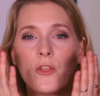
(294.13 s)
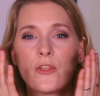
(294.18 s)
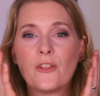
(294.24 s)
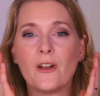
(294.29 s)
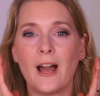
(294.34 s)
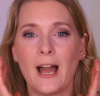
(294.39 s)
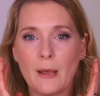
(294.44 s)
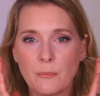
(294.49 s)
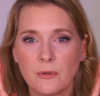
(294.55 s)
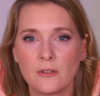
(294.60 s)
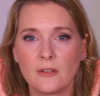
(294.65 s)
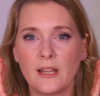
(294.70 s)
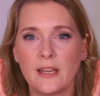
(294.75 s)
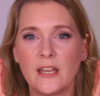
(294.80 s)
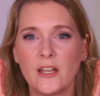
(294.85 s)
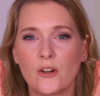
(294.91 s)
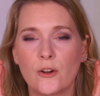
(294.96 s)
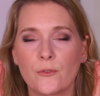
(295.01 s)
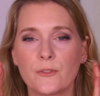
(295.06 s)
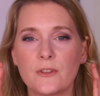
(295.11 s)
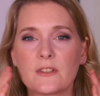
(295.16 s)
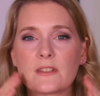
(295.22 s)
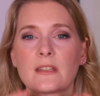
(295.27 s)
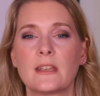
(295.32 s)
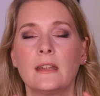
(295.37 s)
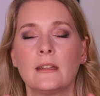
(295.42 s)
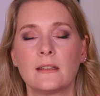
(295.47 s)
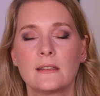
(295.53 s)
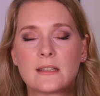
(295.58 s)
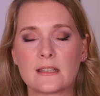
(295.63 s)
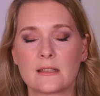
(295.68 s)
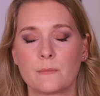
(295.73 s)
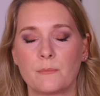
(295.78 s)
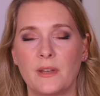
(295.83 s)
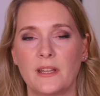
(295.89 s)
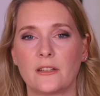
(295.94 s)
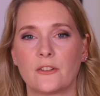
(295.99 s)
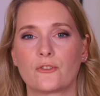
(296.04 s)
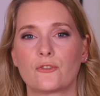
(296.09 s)
on the upper layer of the skin, doesn't
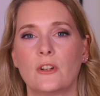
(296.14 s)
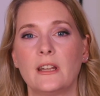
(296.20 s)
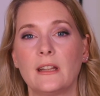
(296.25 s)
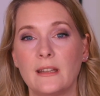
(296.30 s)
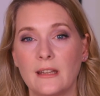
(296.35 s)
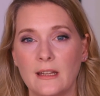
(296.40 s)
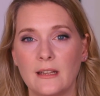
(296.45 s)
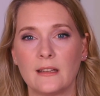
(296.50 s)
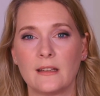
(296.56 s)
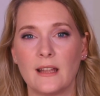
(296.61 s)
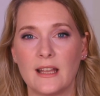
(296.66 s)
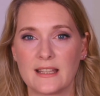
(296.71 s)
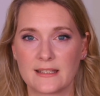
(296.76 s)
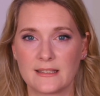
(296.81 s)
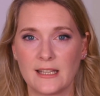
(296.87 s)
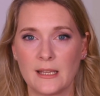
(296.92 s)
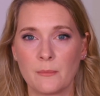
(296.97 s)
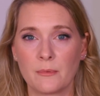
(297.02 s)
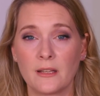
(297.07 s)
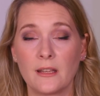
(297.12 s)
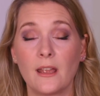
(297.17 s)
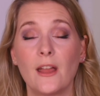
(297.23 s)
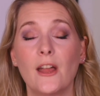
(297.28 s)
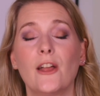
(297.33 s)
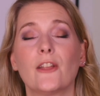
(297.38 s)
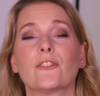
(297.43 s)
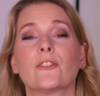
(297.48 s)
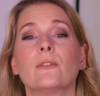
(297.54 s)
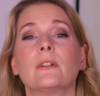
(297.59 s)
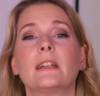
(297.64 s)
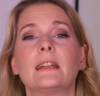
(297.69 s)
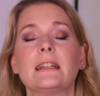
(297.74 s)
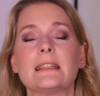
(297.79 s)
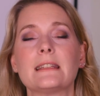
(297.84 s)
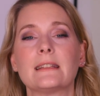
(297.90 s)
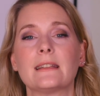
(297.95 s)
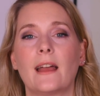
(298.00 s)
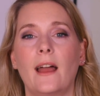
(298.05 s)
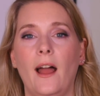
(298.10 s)
penetrate in as deeply, so it
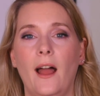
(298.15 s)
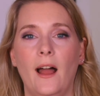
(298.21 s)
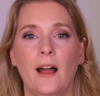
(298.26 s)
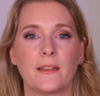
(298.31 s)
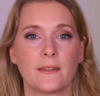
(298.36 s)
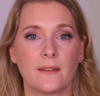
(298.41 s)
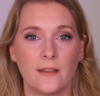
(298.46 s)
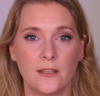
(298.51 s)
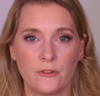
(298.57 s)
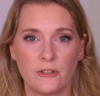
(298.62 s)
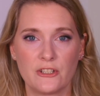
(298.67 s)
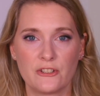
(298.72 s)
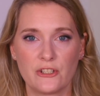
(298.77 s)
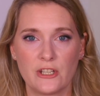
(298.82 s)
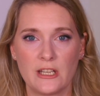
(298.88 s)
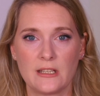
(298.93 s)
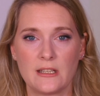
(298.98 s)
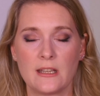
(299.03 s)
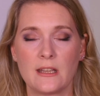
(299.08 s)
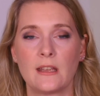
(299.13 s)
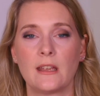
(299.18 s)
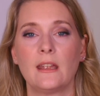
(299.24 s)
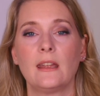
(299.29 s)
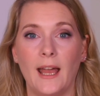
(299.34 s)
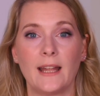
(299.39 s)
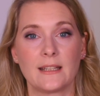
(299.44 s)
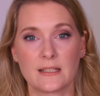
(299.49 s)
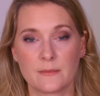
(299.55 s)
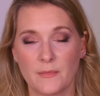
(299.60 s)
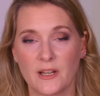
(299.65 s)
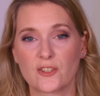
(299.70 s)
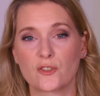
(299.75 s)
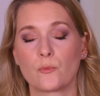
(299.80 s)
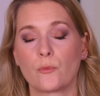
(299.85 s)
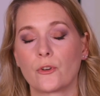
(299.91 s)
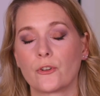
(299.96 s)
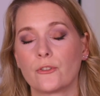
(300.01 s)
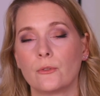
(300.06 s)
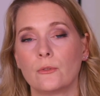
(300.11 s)
isn't as irritating and is much
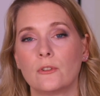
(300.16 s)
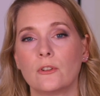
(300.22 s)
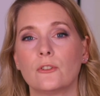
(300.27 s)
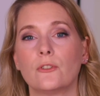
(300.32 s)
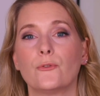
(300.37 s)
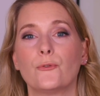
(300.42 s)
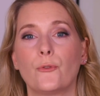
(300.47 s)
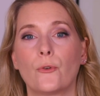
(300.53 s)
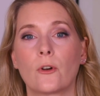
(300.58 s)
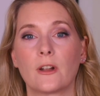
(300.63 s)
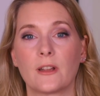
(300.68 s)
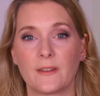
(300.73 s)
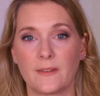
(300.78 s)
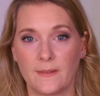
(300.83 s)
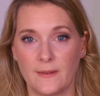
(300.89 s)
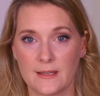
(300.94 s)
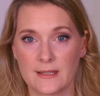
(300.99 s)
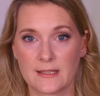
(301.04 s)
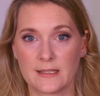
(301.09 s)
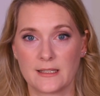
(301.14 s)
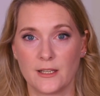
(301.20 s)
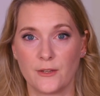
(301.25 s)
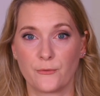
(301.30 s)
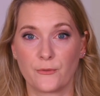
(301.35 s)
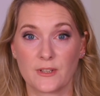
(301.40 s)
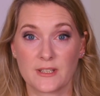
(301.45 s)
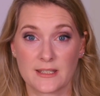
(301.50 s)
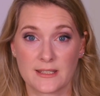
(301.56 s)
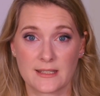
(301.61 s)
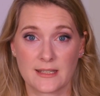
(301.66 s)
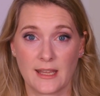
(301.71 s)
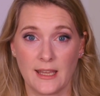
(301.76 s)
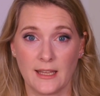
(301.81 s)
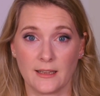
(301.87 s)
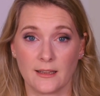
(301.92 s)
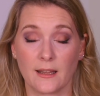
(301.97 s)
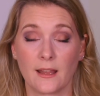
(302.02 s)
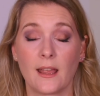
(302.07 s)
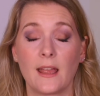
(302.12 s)
more suited for sensitive
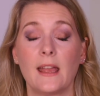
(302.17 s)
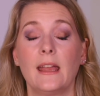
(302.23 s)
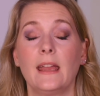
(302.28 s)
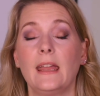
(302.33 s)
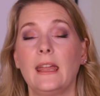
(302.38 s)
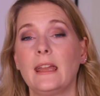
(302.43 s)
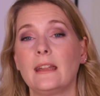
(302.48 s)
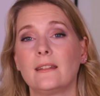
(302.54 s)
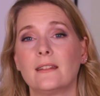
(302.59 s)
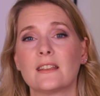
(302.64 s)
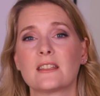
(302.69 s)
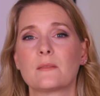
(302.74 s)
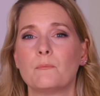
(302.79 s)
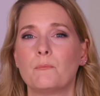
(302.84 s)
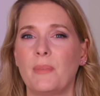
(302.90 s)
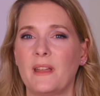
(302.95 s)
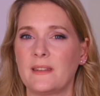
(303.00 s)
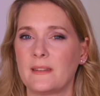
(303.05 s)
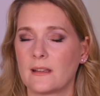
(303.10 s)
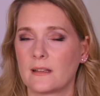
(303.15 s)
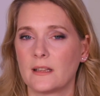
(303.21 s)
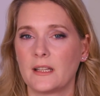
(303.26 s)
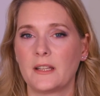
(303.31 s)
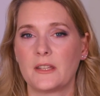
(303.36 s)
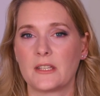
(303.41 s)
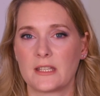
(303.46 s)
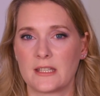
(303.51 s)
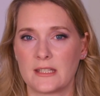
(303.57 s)
skin. It does basically the